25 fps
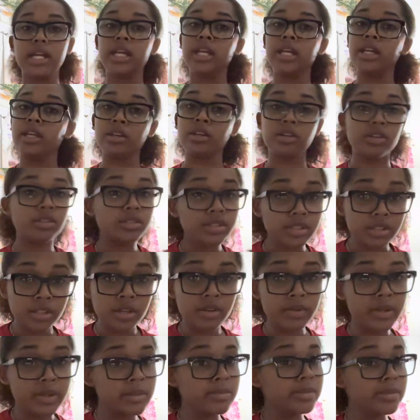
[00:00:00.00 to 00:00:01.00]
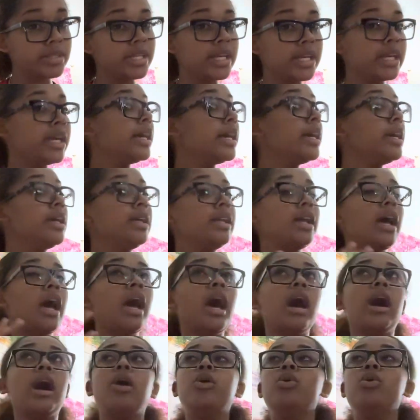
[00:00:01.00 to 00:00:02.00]
And you know what I'm saying?
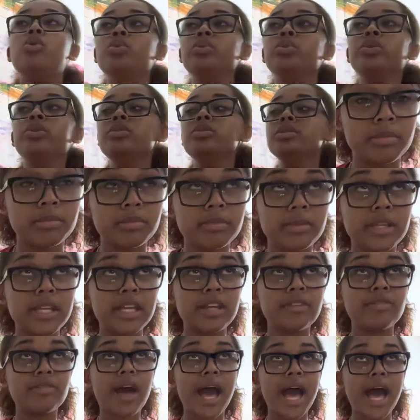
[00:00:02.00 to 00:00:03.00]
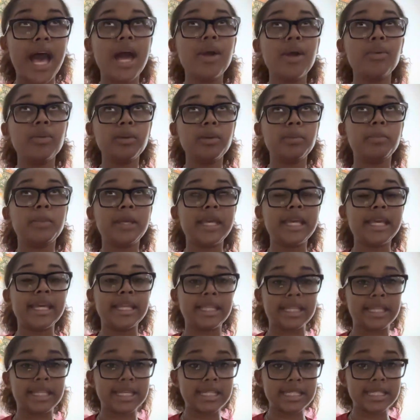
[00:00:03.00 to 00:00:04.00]
Who knows if I would be
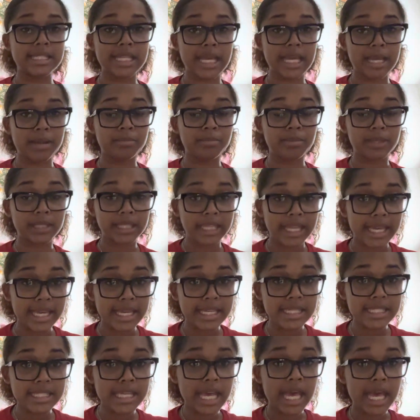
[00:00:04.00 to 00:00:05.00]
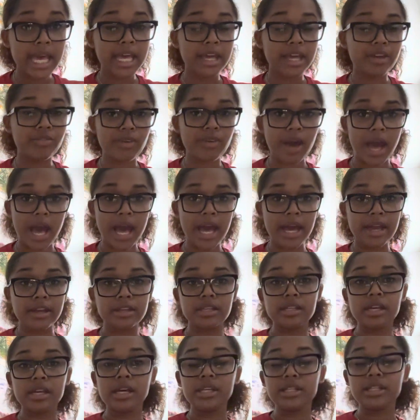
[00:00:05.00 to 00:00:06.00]
in this same place if I
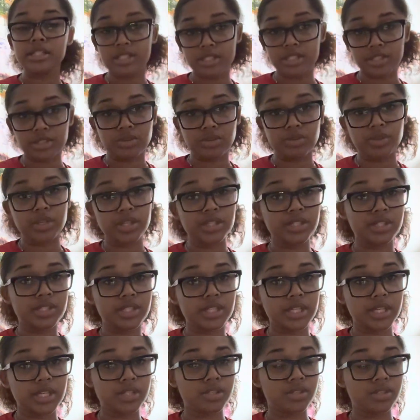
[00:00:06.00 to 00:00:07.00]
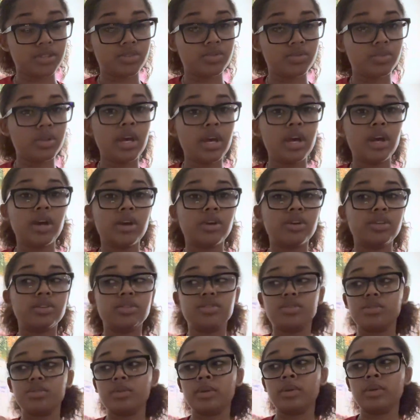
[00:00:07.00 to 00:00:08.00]
still continued
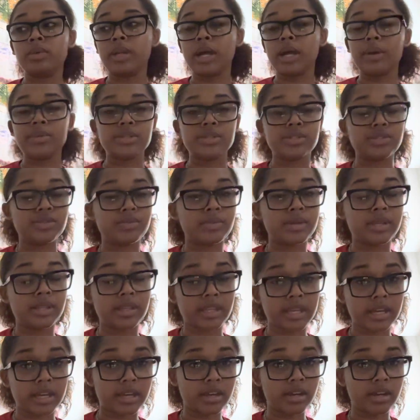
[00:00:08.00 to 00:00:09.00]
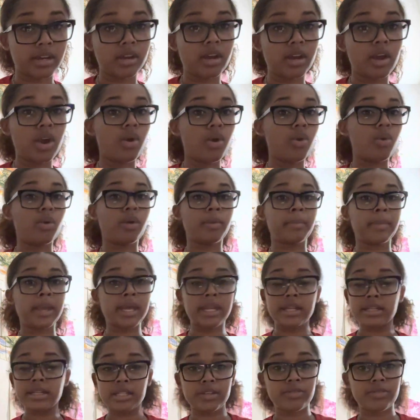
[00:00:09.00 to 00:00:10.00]
doing what I was doing there, or made
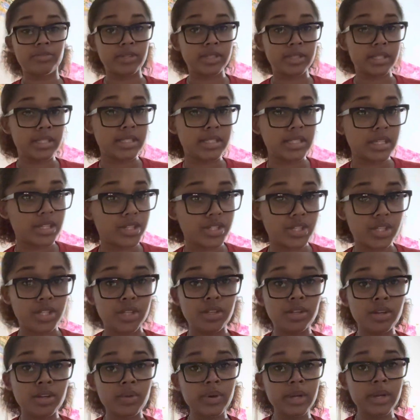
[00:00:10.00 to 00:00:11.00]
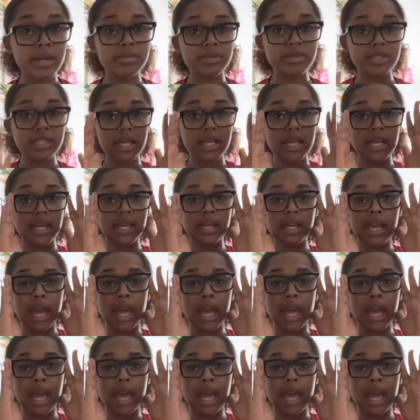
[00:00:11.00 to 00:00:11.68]
a different decision. You know what I'm saying?